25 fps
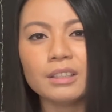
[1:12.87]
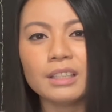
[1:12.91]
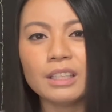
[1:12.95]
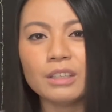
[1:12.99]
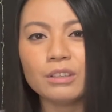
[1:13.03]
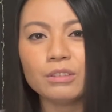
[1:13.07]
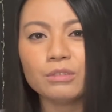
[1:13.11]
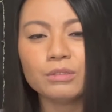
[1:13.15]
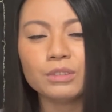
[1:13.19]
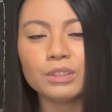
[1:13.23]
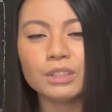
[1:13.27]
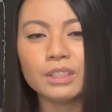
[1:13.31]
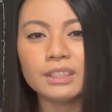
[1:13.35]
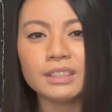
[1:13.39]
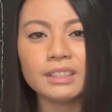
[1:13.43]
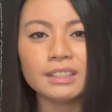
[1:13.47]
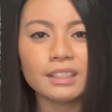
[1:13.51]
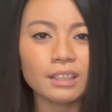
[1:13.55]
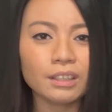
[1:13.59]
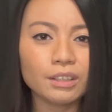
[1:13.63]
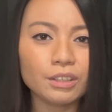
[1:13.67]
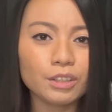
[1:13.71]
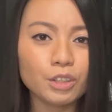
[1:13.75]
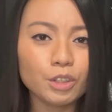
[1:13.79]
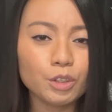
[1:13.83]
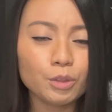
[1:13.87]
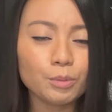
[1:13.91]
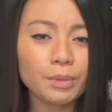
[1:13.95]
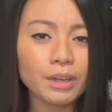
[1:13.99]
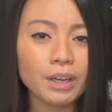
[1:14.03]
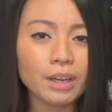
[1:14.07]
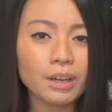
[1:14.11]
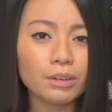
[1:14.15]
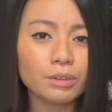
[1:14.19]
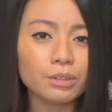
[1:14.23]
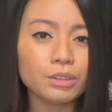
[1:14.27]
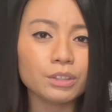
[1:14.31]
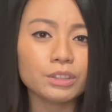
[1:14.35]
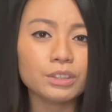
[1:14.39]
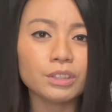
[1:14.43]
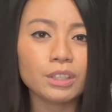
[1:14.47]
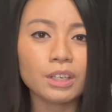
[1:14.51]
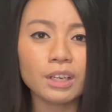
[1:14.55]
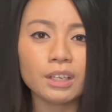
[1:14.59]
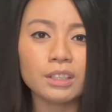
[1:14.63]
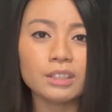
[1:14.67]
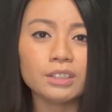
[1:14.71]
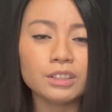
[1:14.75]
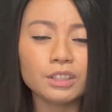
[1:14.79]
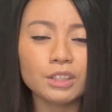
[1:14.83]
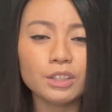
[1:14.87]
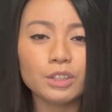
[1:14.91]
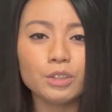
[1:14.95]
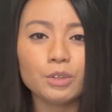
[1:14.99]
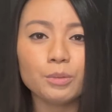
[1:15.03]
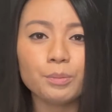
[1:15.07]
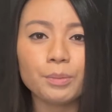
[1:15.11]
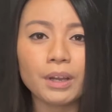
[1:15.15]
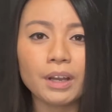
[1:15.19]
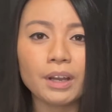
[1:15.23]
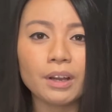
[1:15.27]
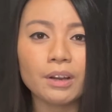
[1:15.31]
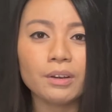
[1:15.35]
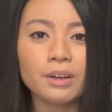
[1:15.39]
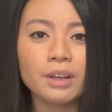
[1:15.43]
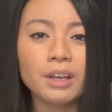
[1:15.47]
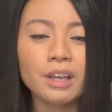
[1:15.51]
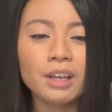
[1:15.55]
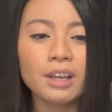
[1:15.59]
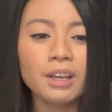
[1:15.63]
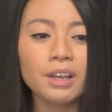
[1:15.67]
they don't really tell you about or talk to you about